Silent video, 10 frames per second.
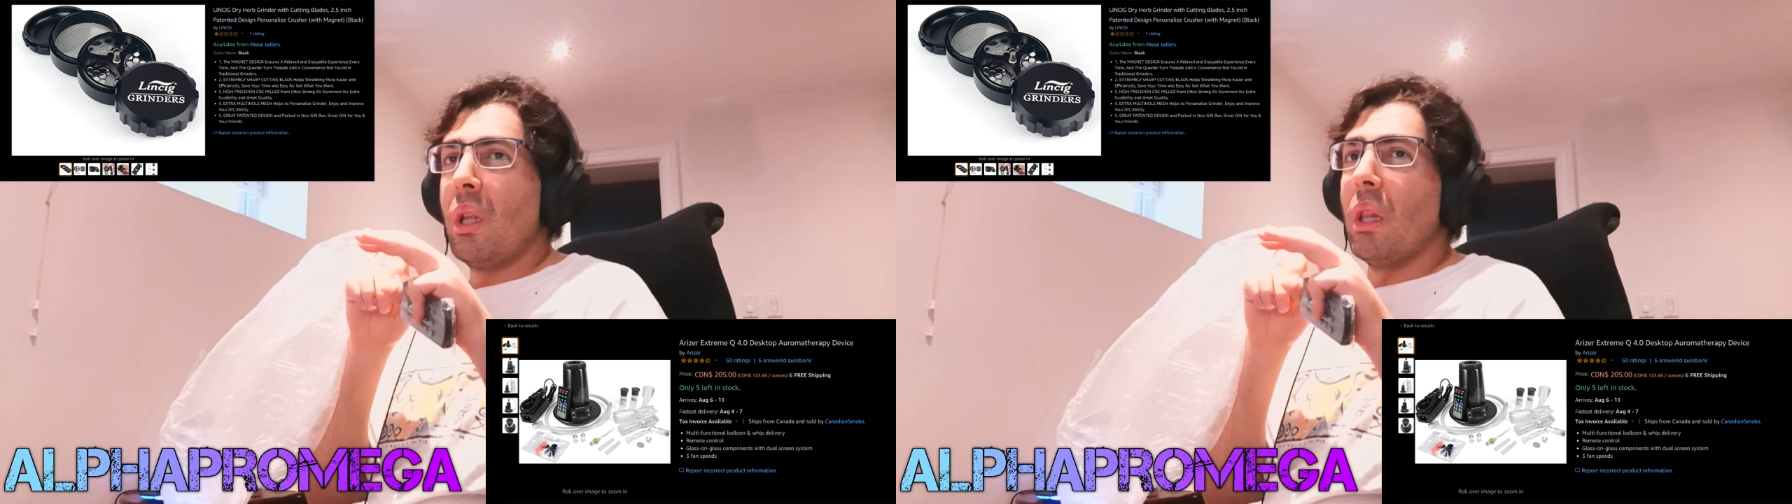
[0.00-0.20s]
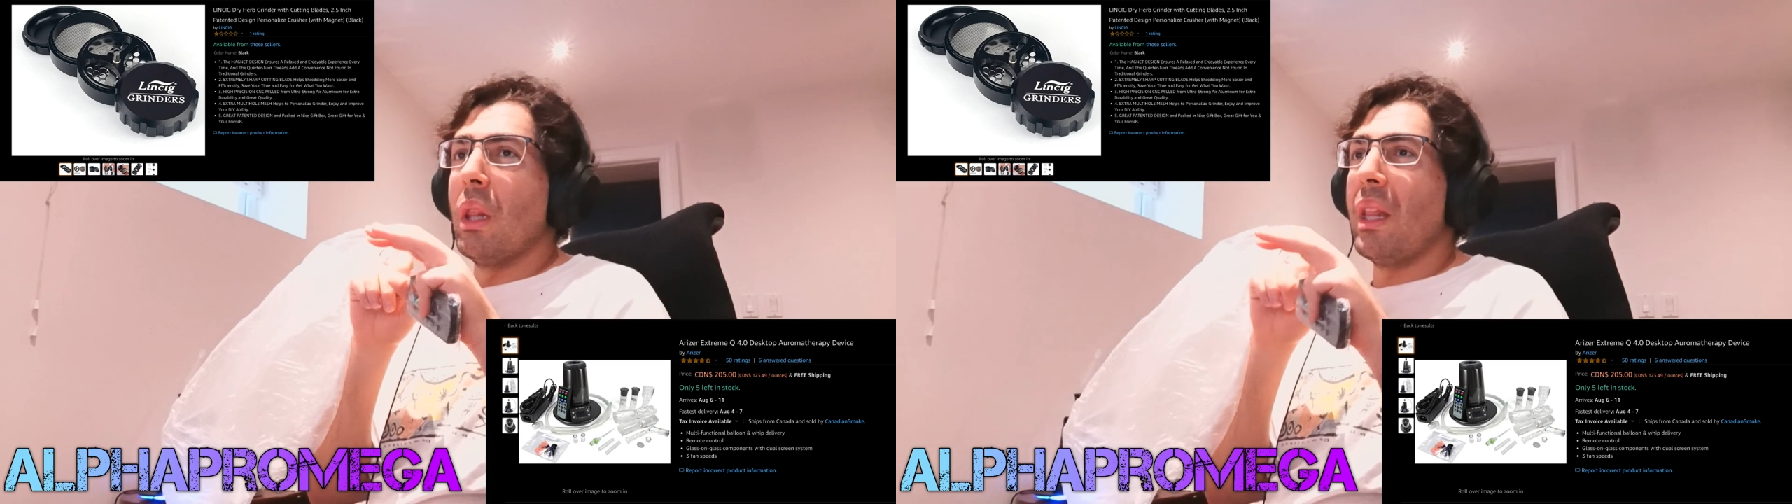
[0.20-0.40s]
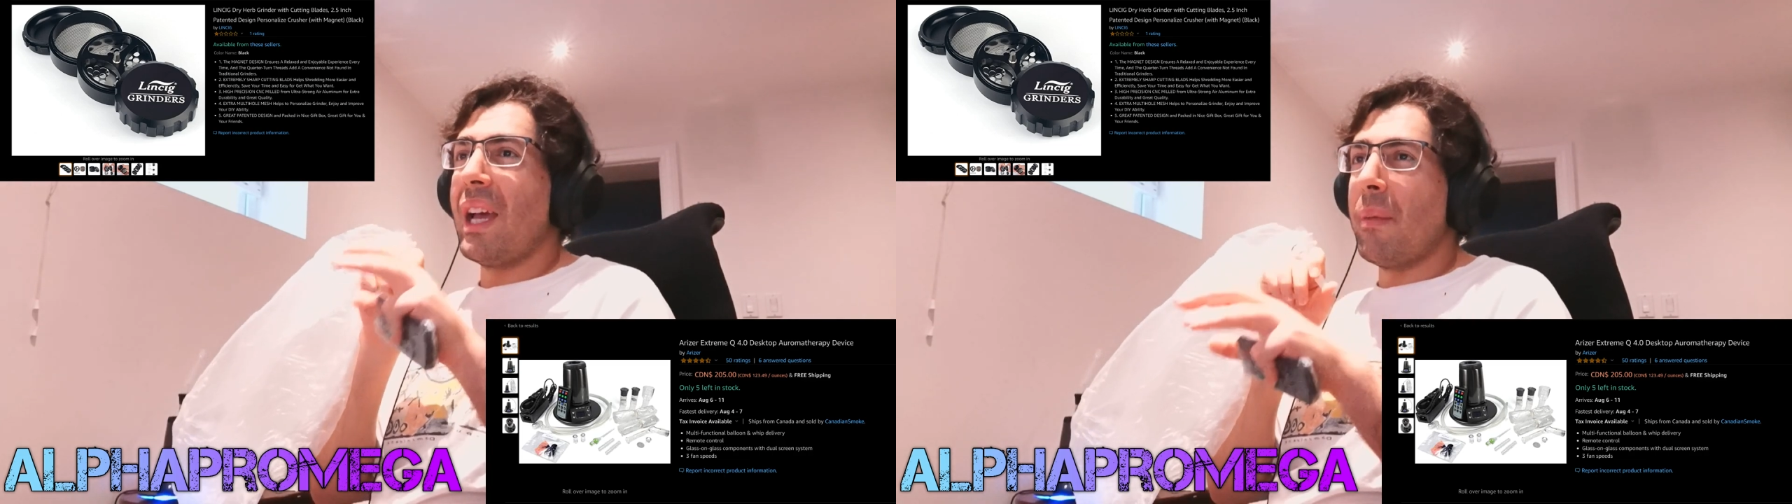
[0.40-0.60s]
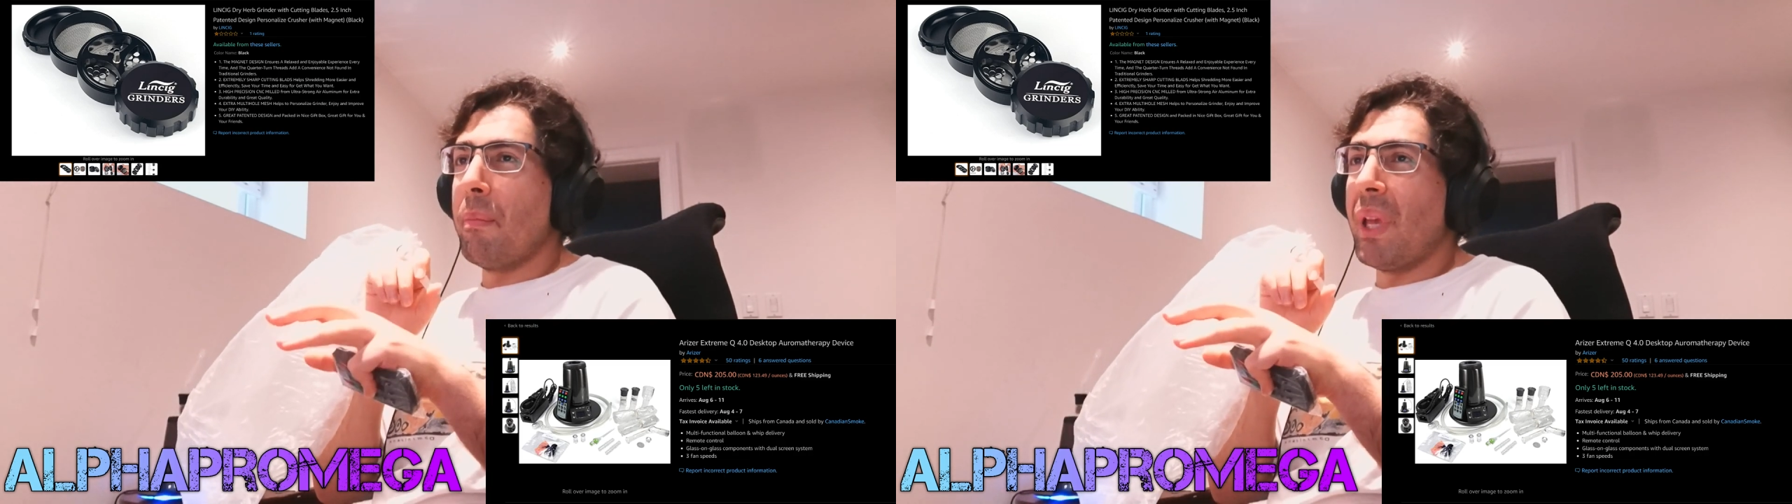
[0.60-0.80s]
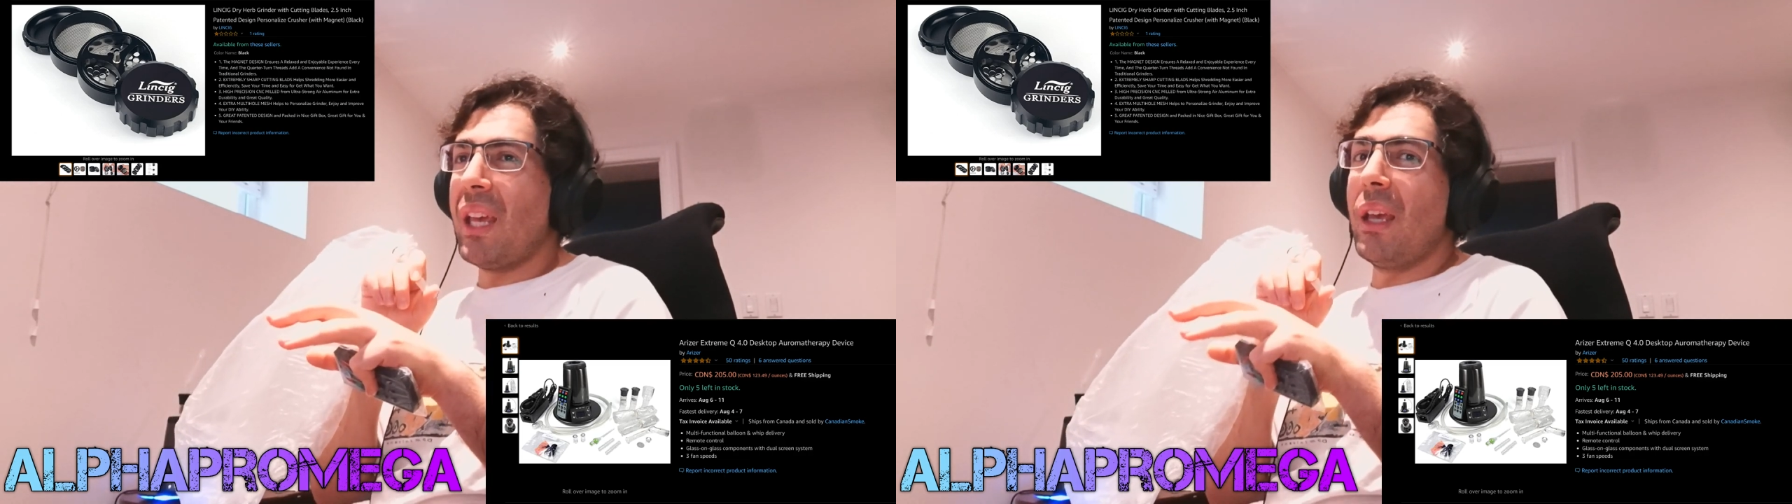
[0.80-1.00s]
light
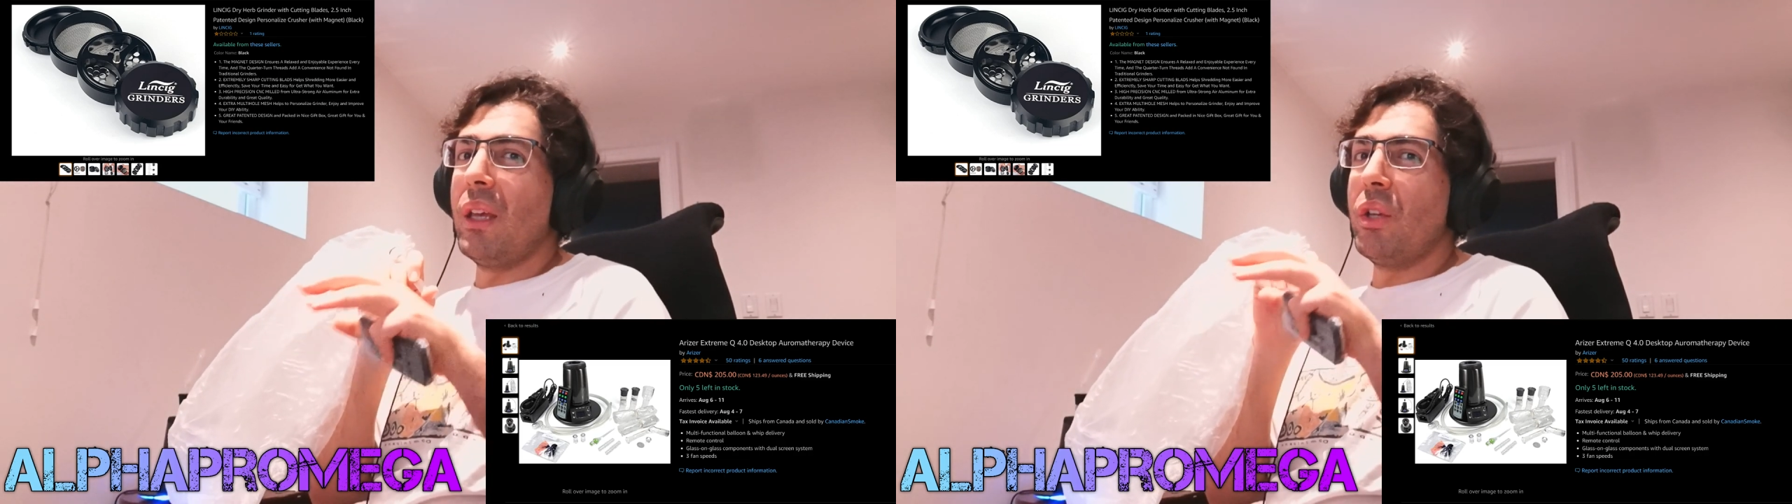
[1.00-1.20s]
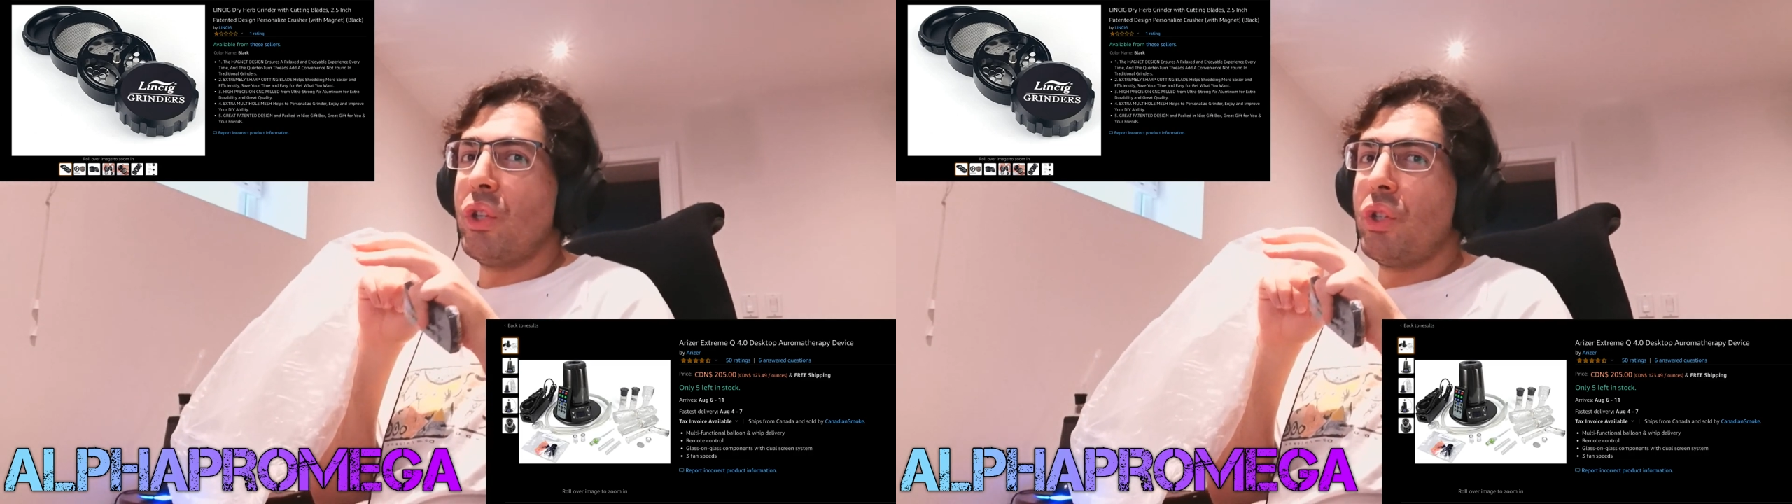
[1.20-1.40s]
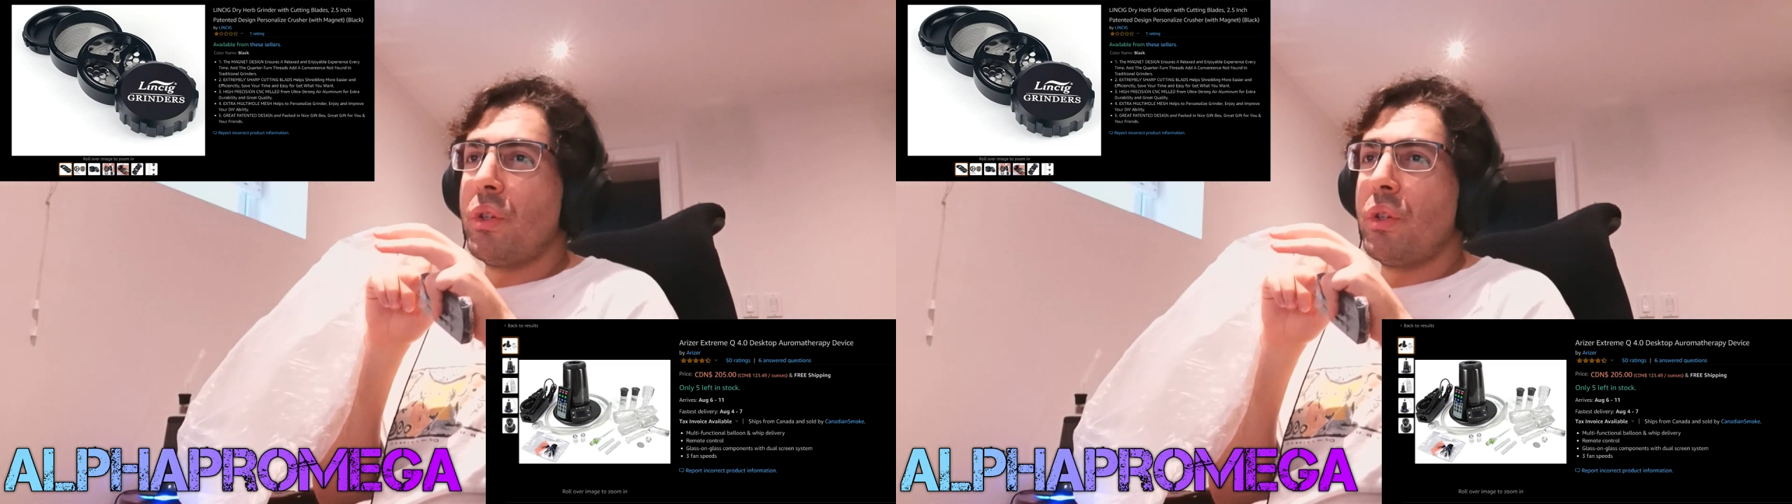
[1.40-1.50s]
beige,